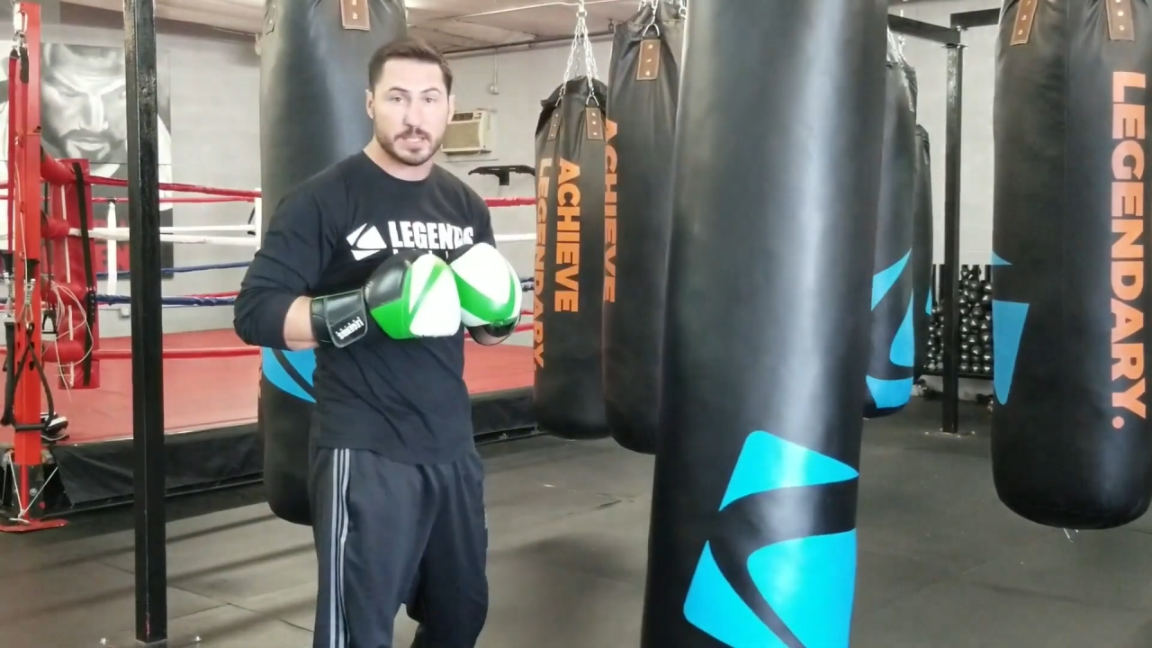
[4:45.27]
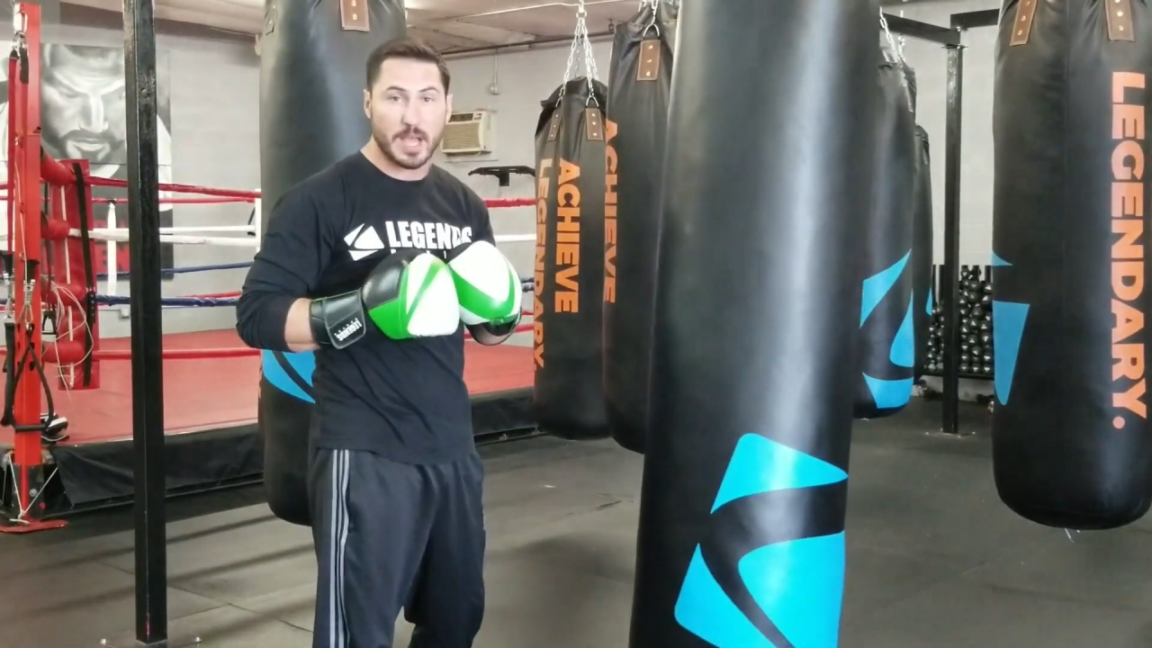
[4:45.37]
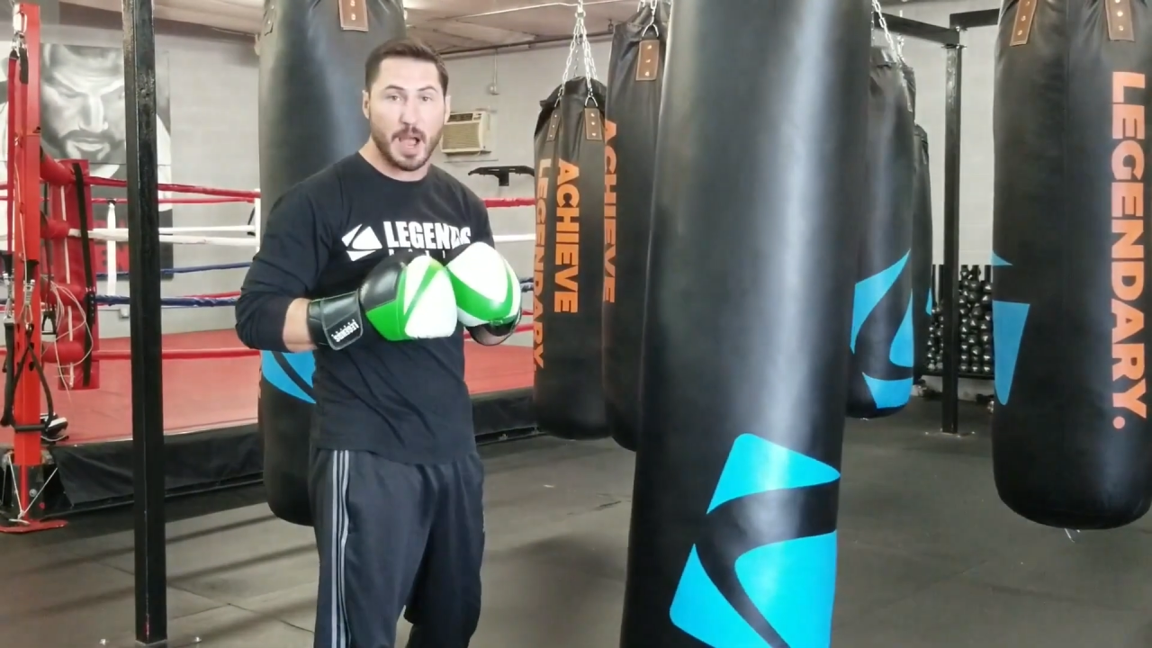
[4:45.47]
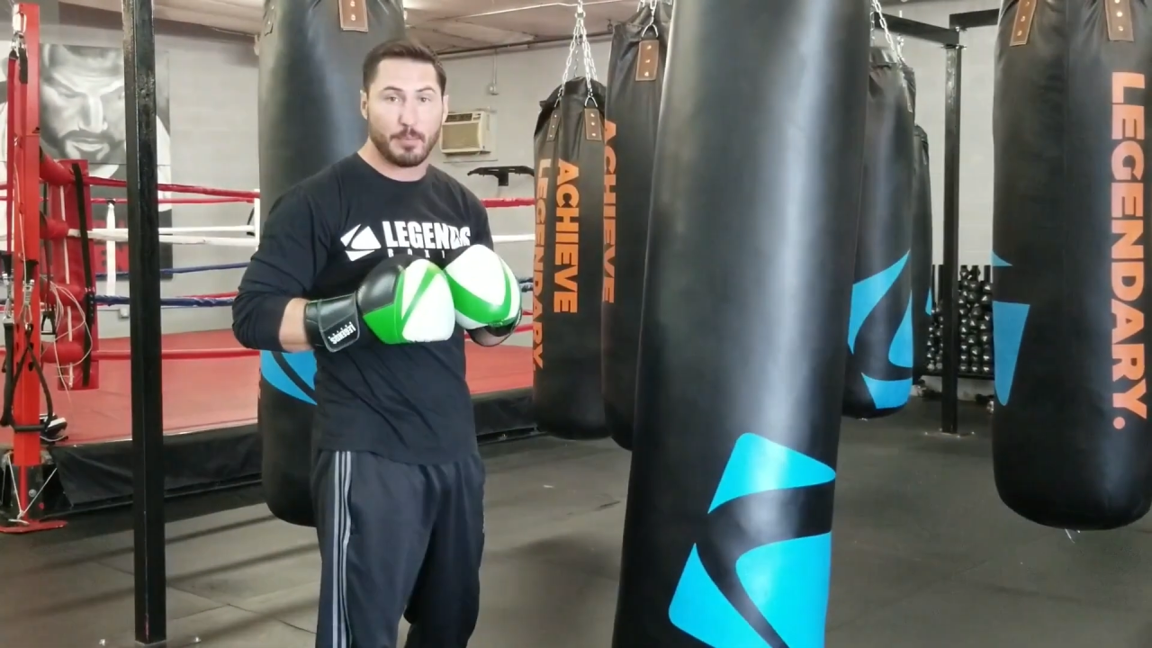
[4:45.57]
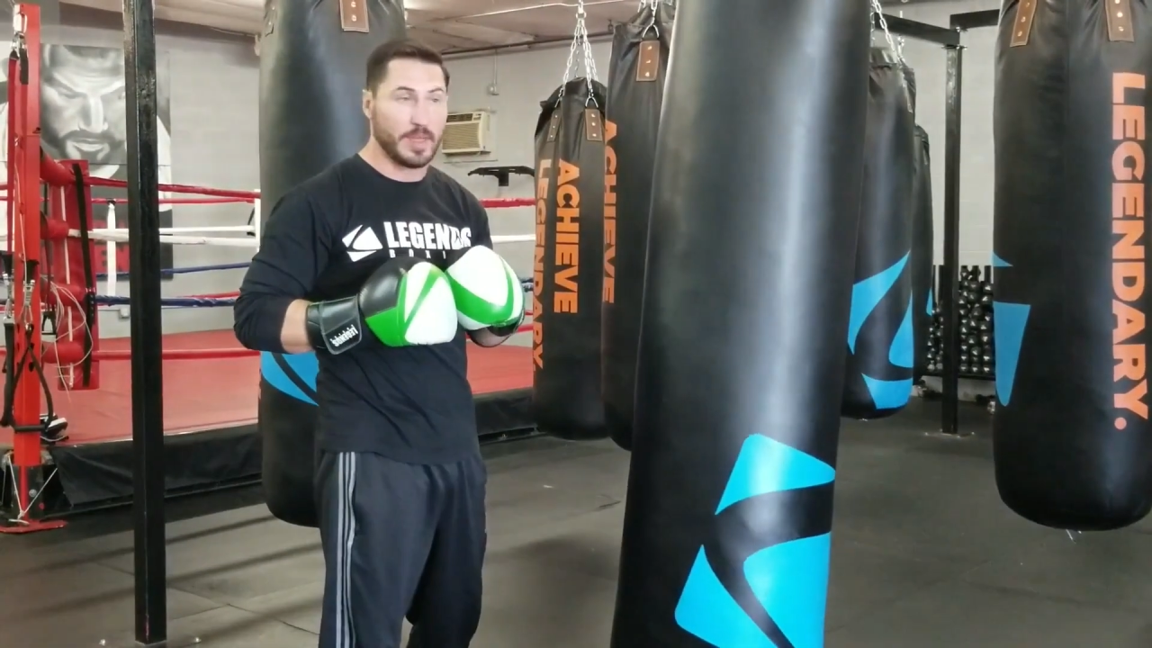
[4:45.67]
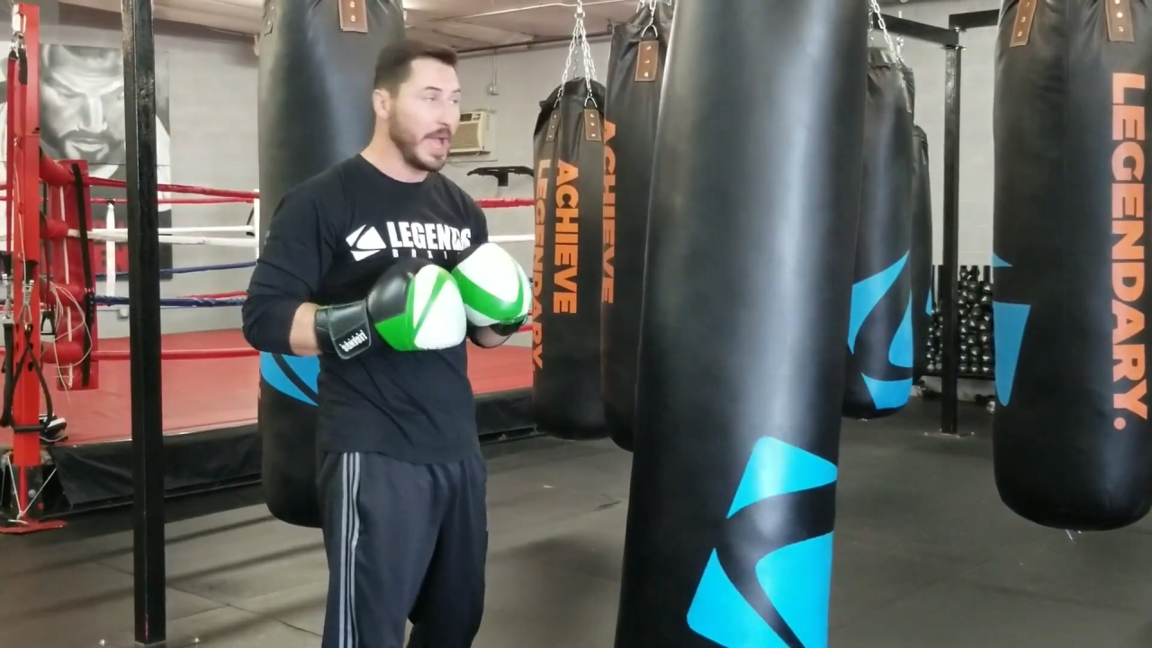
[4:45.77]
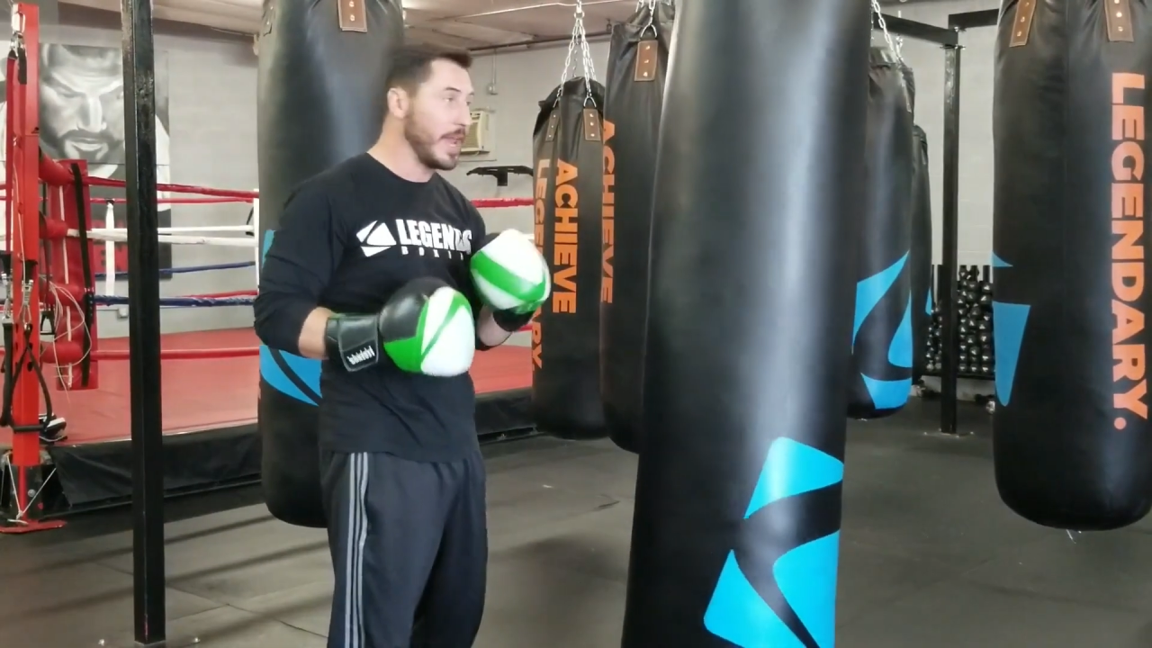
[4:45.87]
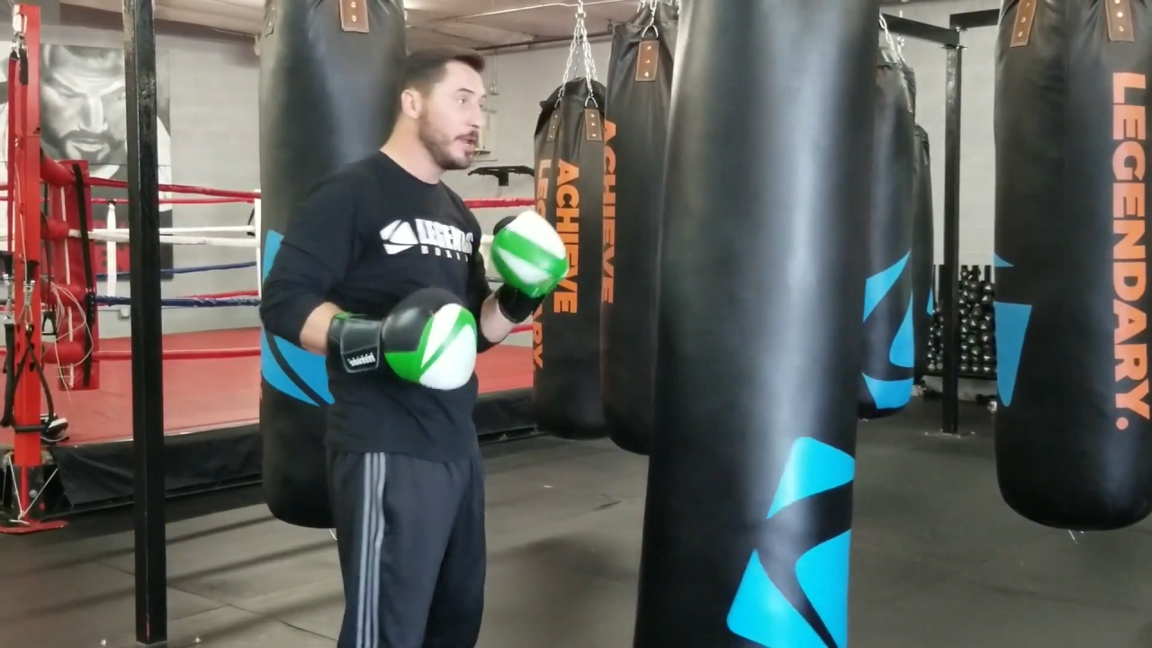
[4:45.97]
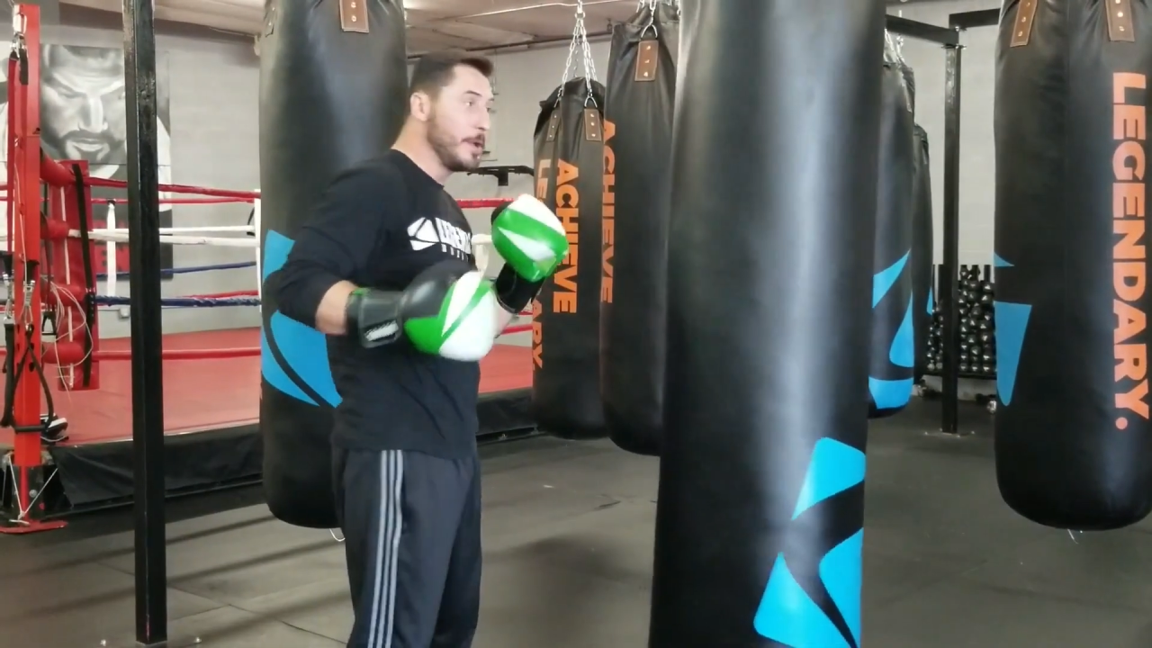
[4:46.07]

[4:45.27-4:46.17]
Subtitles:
top of that,